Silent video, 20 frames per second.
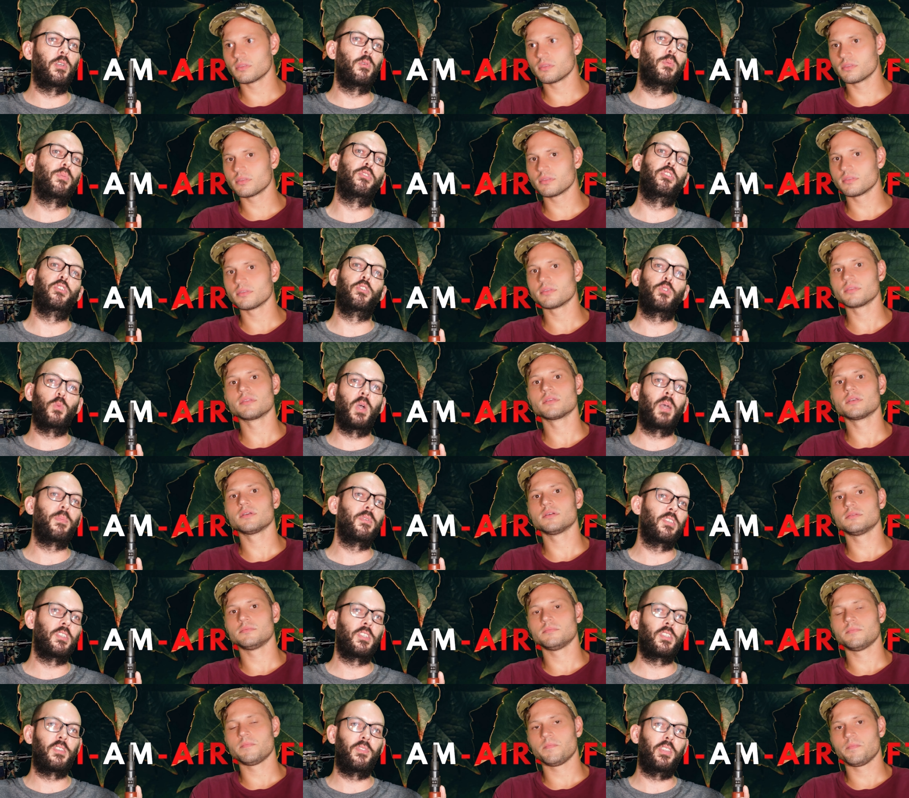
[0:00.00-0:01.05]
Speaker 1: that would produce
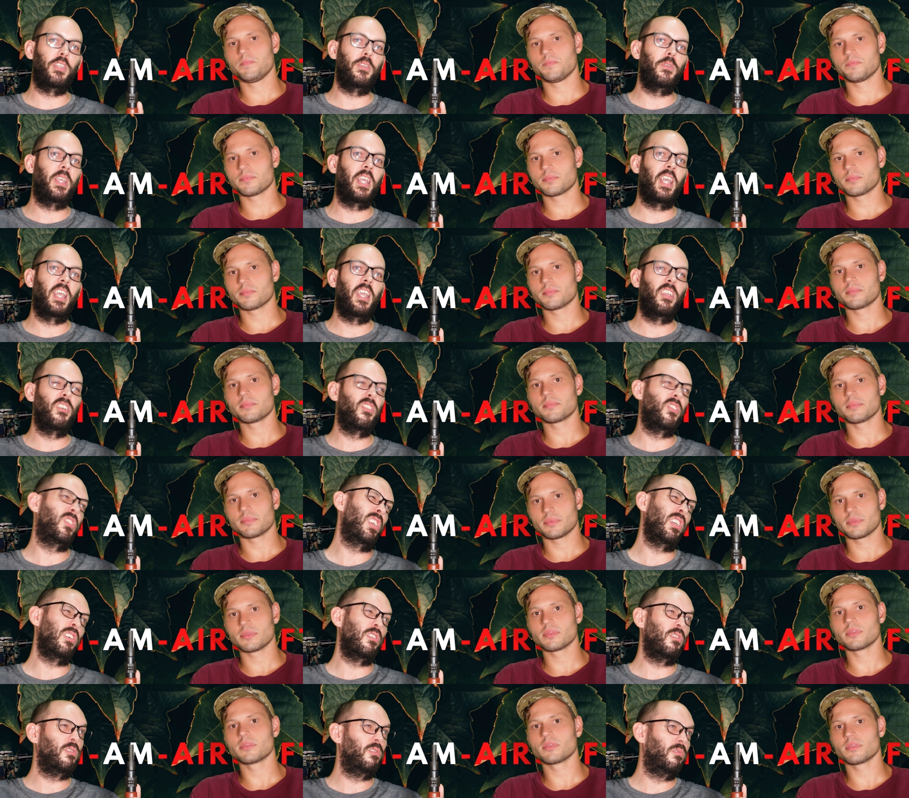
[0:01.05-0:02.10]
weapons for the UK
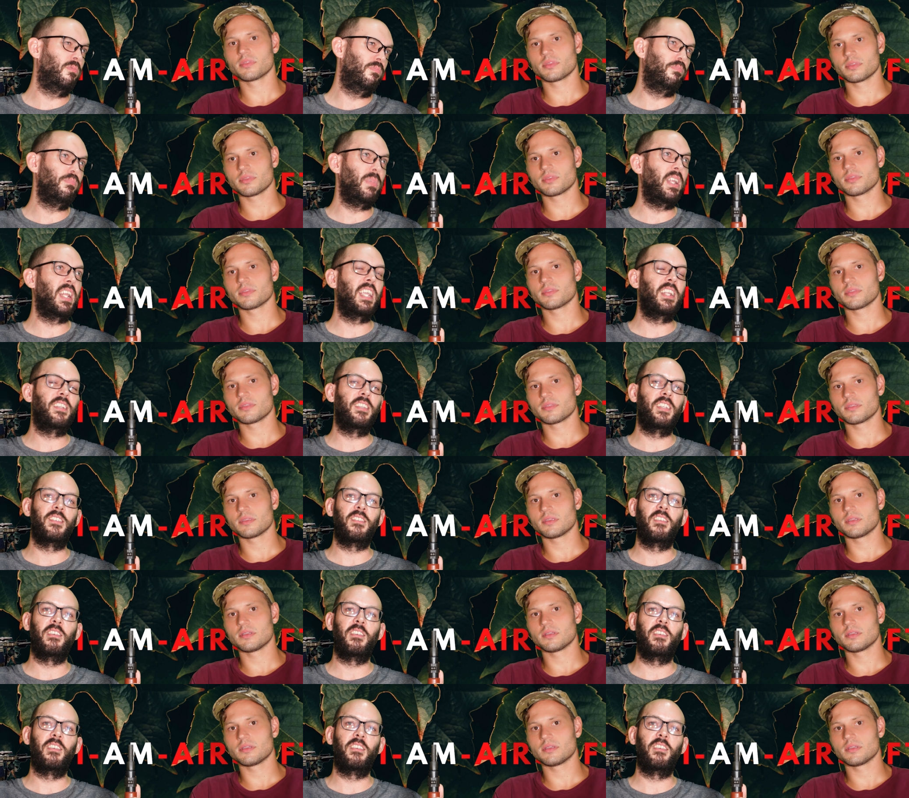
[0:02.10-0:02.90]
until mid 80s,